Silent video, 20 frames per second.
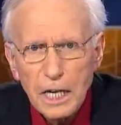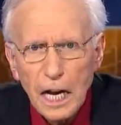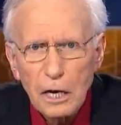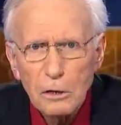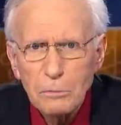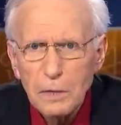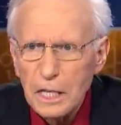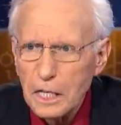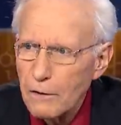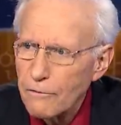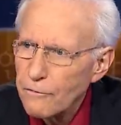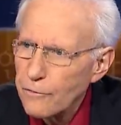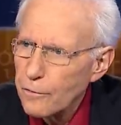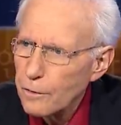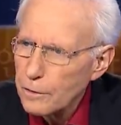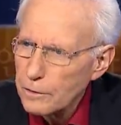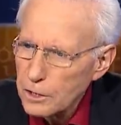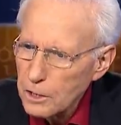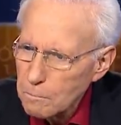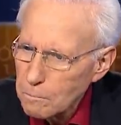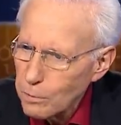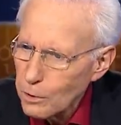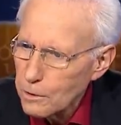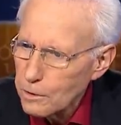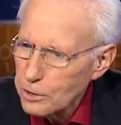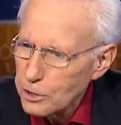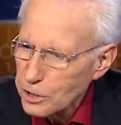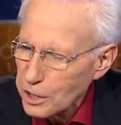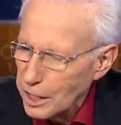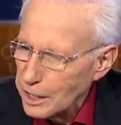Tell me the first
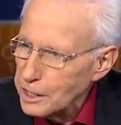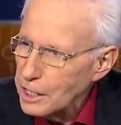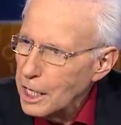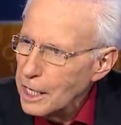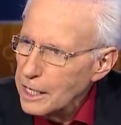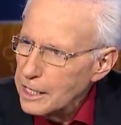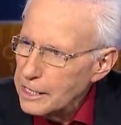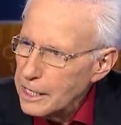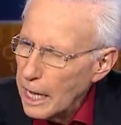person